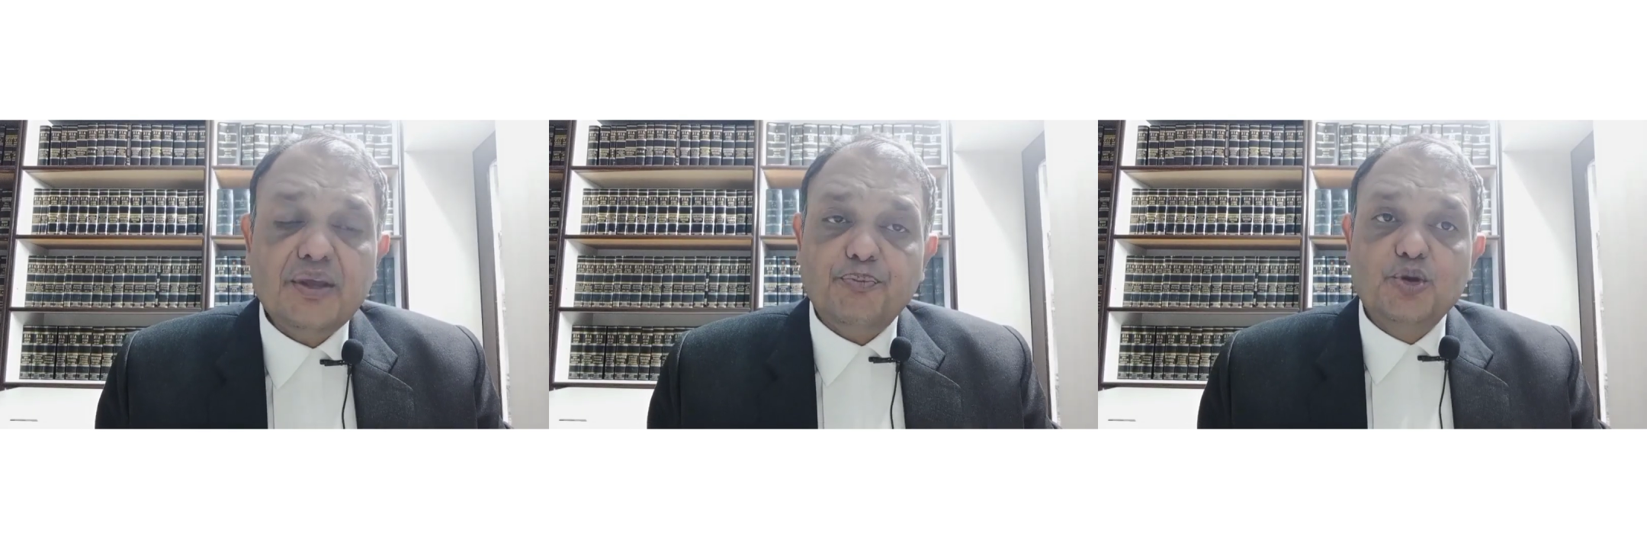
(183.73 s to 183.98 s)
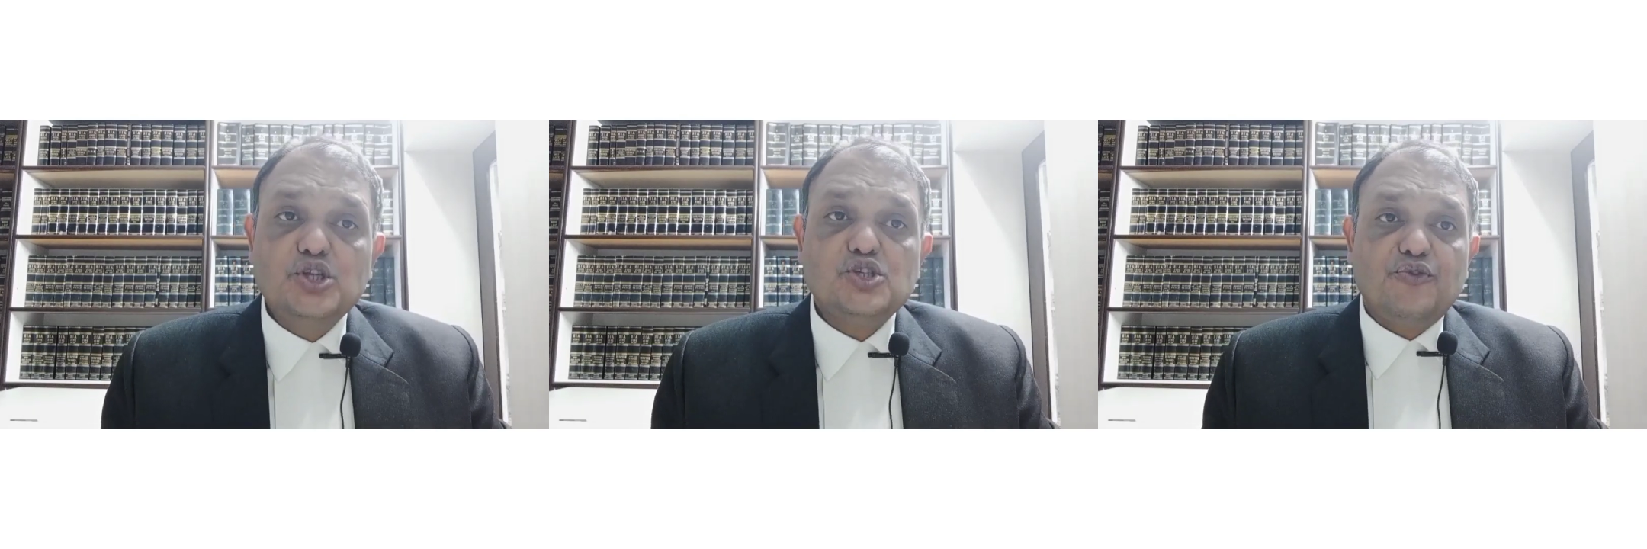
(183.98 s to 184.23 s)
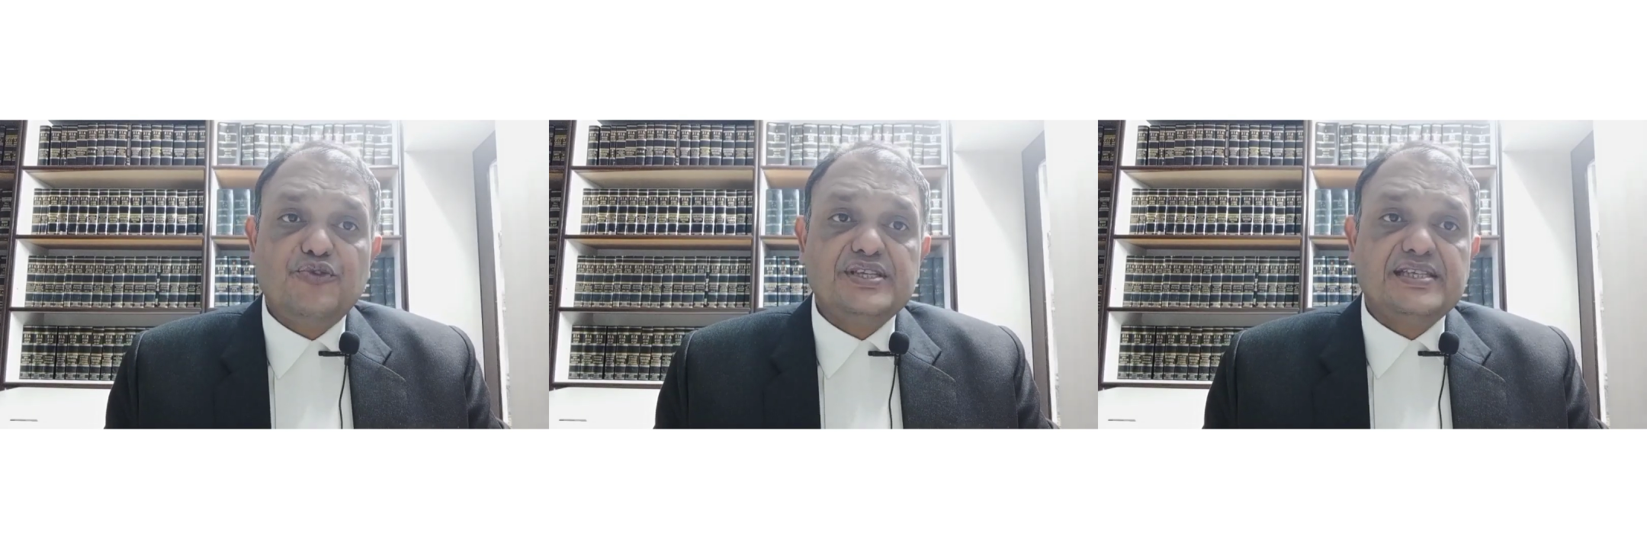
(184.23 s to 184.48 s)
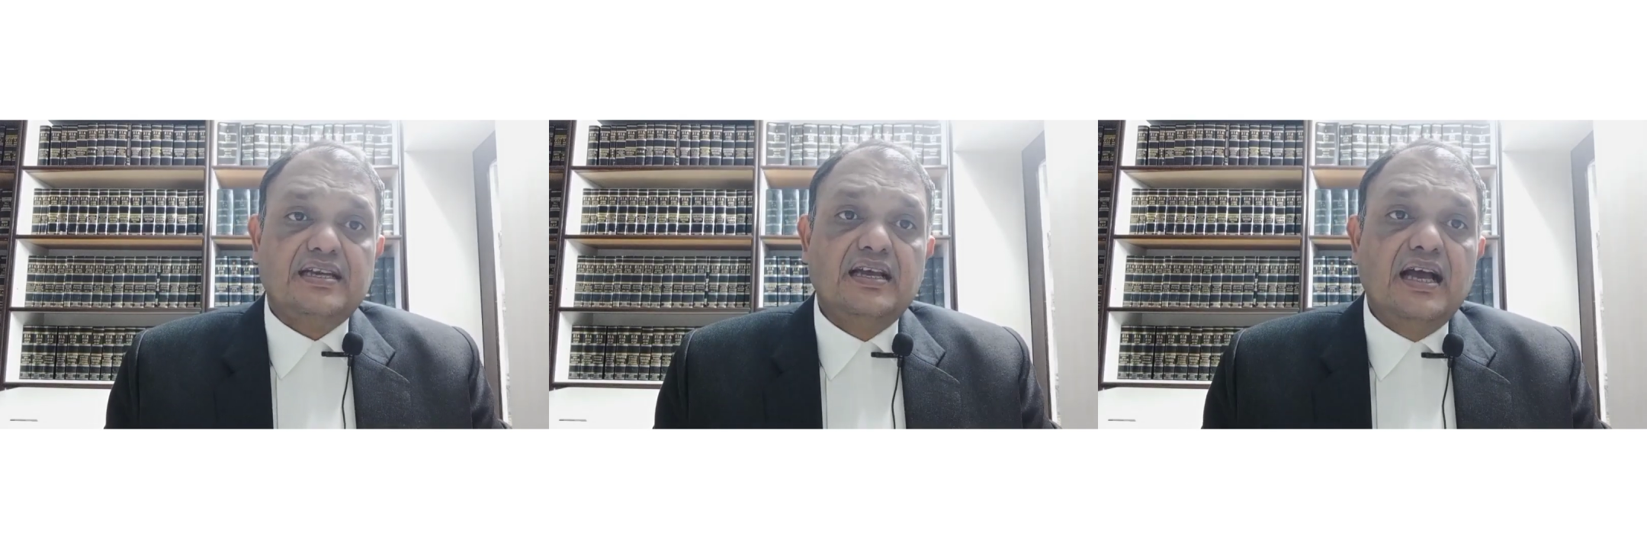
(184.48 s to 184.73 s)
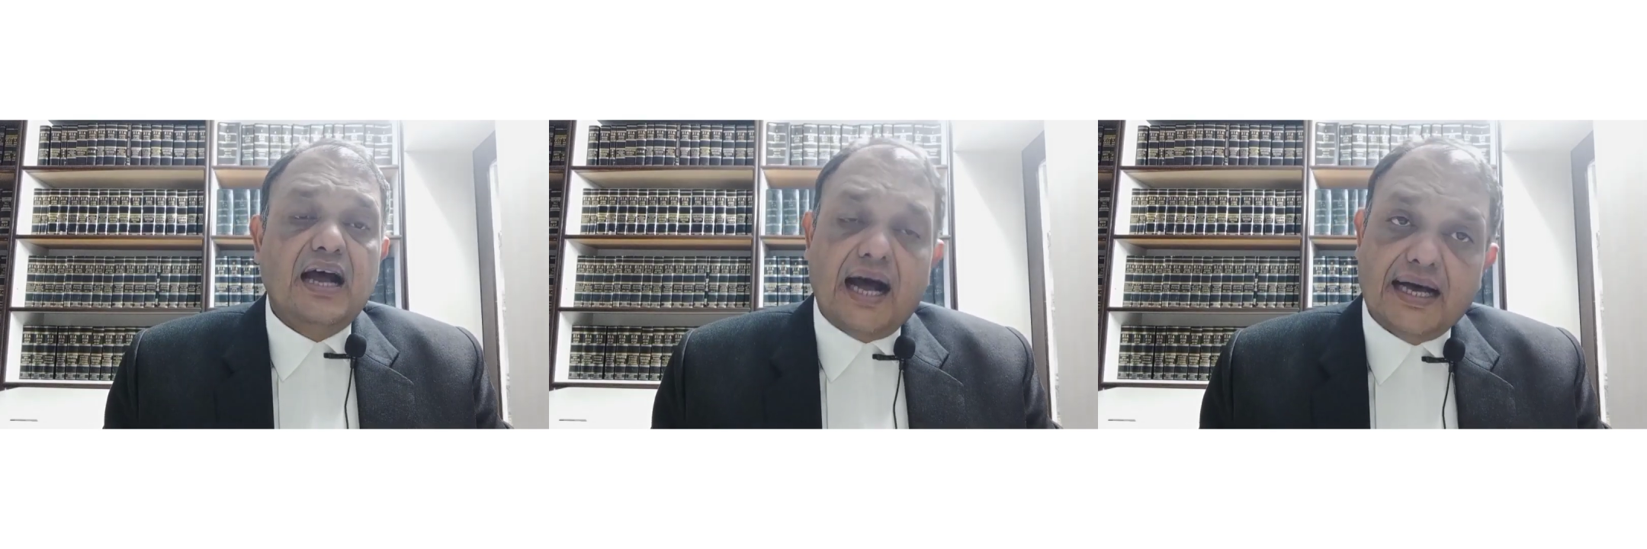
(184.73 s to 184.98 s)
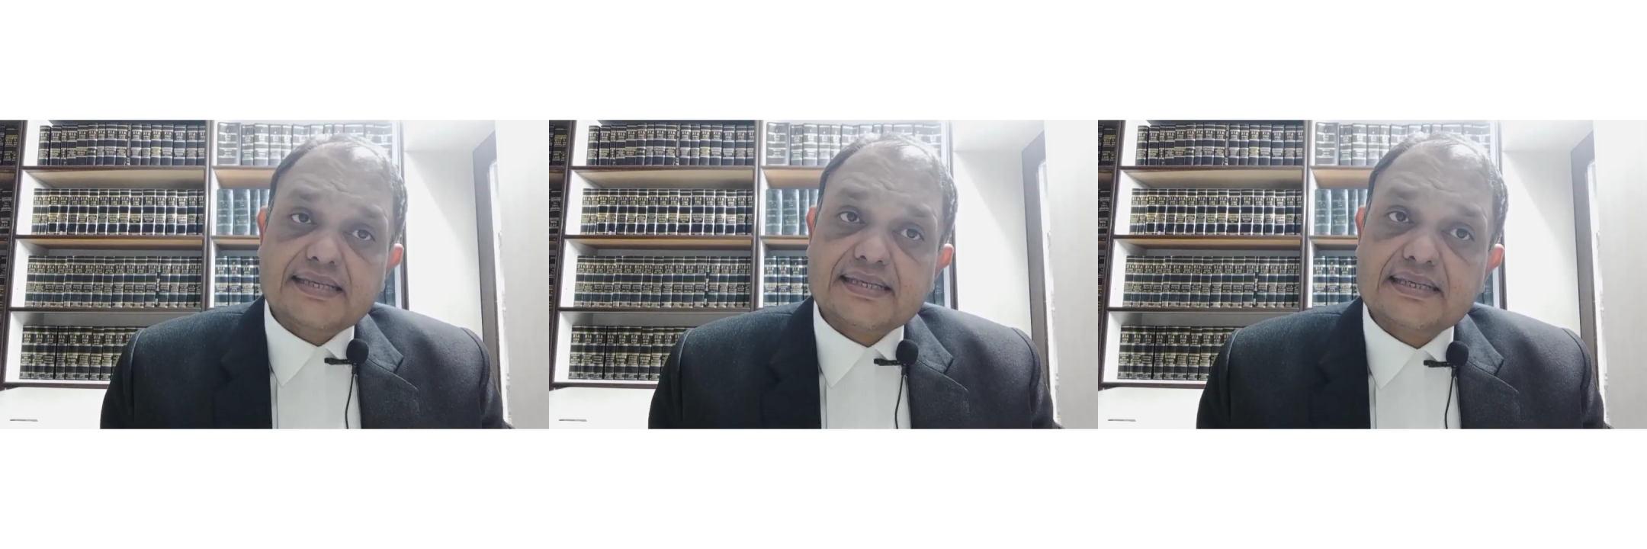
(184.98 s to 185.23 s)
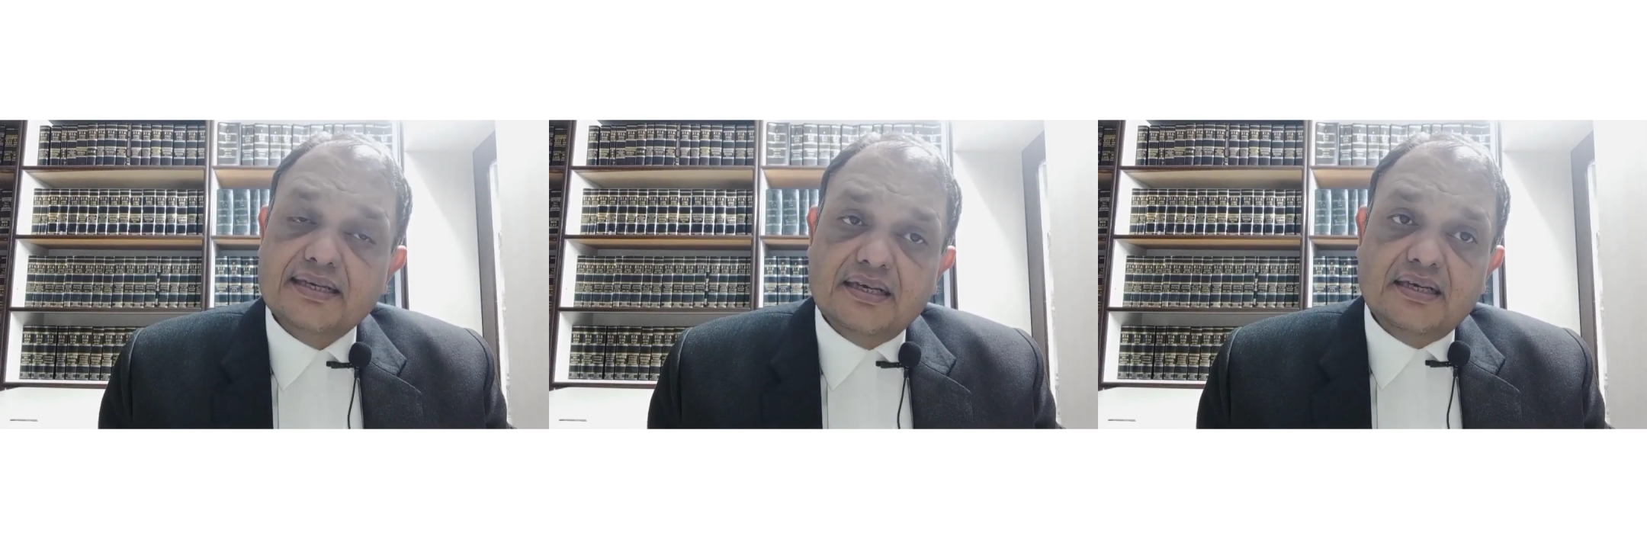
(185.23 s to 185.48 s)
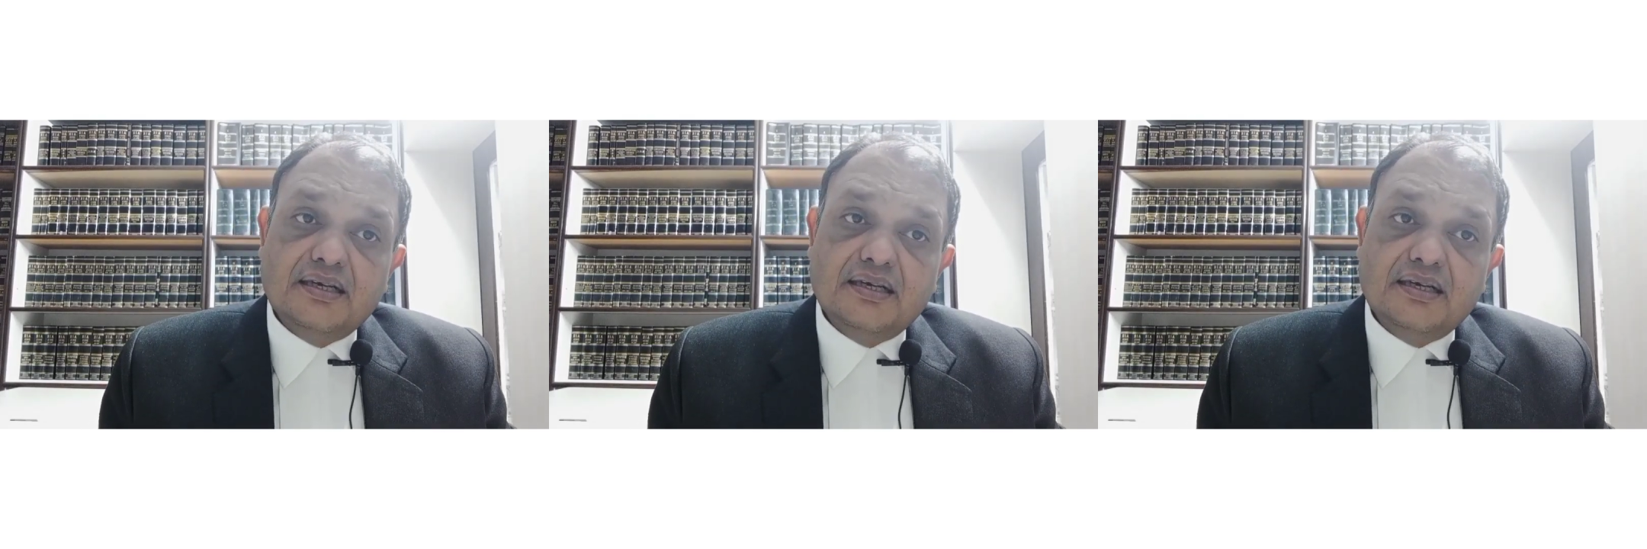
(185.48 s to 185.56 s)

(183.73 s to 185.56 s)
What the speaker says: the police officer asks